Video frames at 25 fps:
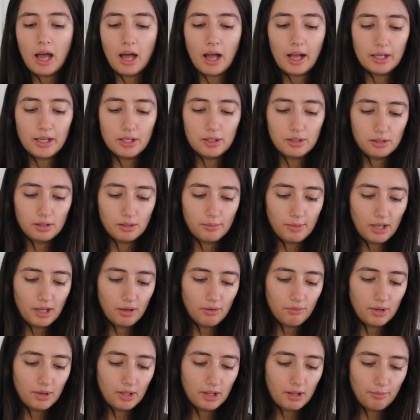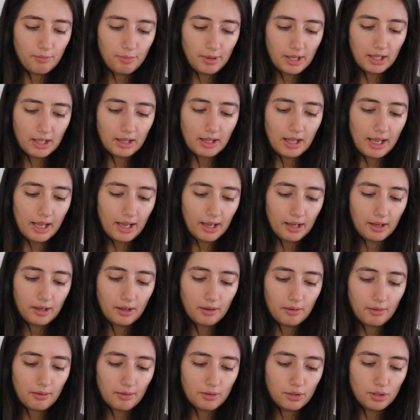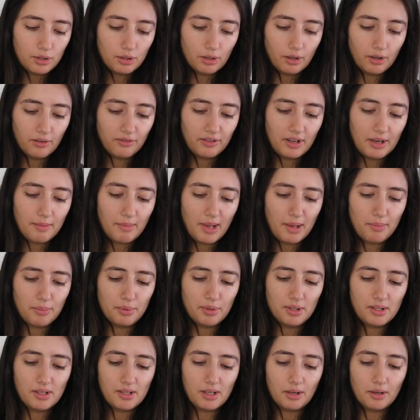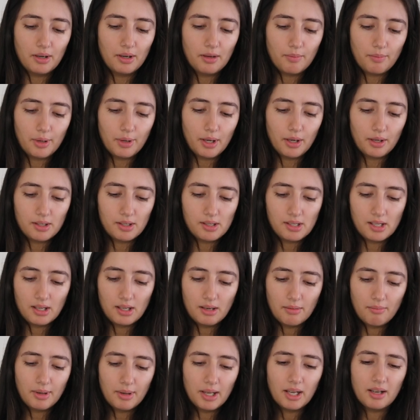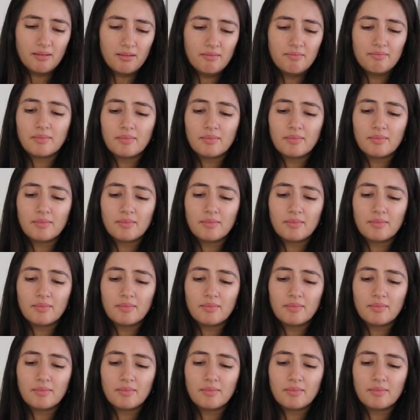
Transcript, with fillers: I used to be a really big like sugar-free maple syrup person, but